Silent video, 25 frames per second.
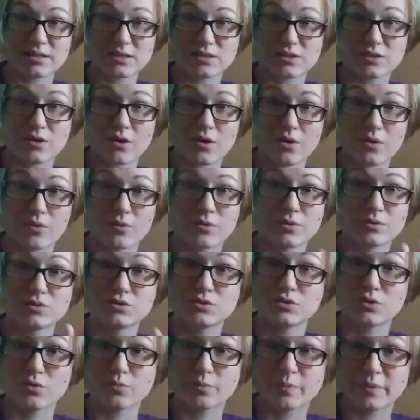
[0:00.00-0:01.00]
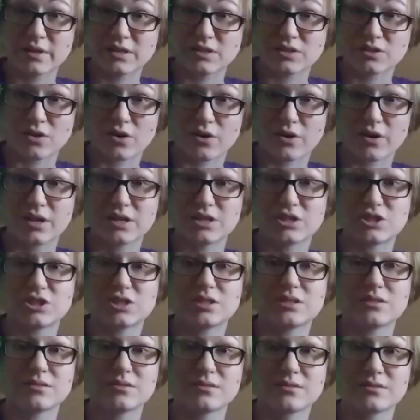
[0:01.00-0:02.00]
So don't be
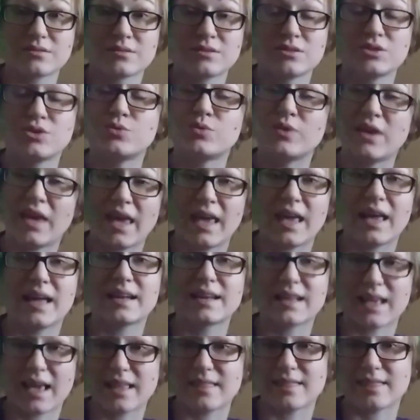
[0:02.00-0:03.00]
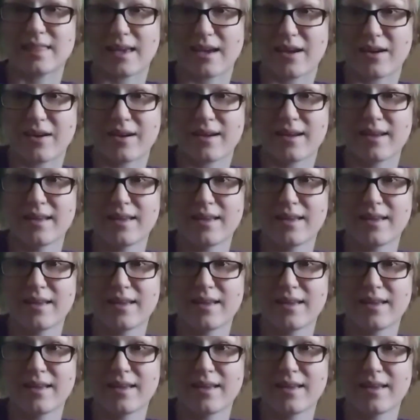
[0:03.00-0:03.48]
discouraged. You can get there.